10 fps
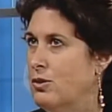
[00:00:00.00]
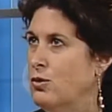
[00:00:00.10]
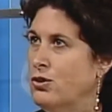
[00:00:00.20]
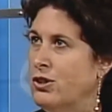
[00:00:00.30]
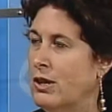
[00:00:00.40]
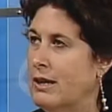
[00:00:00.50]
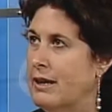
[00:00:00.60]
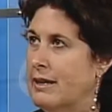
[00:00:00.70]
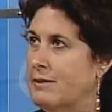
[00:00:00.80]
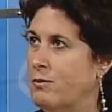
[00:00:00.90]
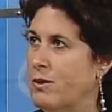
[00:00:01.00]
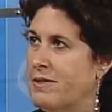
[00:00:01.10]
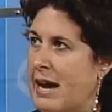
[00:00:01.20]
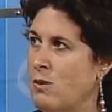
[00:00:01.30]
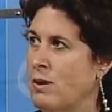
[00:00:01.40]
Usually
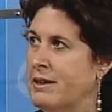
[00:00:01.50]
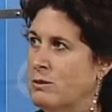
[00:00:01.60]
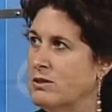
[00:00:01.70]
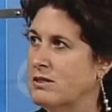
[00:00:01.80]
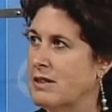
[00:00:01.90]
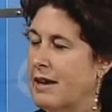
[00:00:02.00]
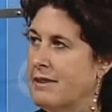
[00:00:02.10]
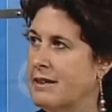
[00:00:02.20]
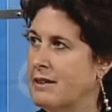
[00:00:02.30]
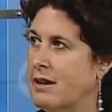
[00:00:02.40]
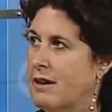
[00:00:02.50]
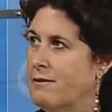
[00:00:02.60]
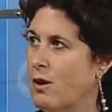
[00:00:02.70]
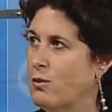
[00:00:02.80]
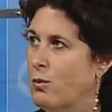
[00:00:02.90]
with that one, it was, I think,
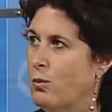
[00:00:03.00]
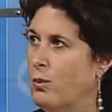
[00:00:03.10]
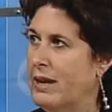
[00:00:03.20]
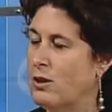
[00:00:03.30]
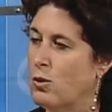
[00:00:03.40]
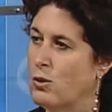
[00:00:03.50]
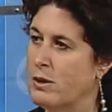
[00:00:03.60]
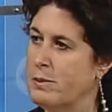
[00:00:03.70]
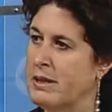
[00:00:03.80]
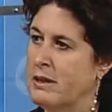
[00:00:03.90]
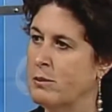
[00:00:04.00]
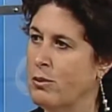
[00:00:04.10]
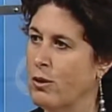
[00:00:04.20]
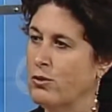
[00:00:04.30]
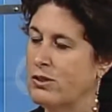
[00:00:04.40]
we had already been in the
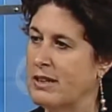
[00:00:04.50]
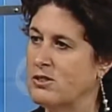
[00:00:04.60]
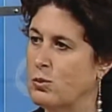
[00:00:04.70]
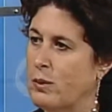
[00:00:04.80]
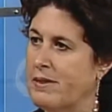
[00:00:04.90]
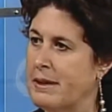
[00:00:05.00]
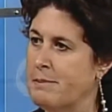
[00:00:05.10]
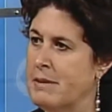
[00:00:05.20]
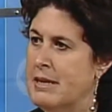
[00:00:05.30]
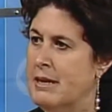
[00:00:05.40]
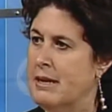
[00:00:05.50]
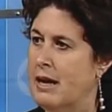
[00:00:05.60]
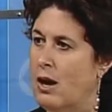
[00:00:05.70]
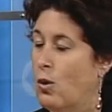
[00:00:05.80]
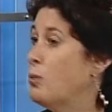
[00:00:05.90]
process with him,
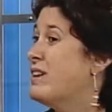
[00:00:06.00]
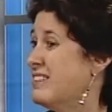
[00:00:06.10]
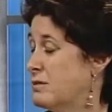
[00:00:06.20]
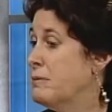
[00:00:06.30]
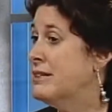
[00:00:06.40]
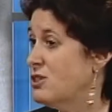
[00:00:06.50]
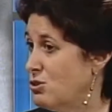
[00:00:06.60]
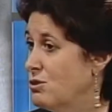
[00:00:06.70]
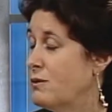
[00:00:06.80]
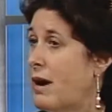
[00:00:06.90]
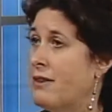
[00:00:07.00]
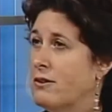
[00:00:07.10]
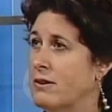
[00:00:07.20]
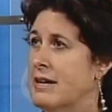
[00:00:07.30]
or with his ministry rather.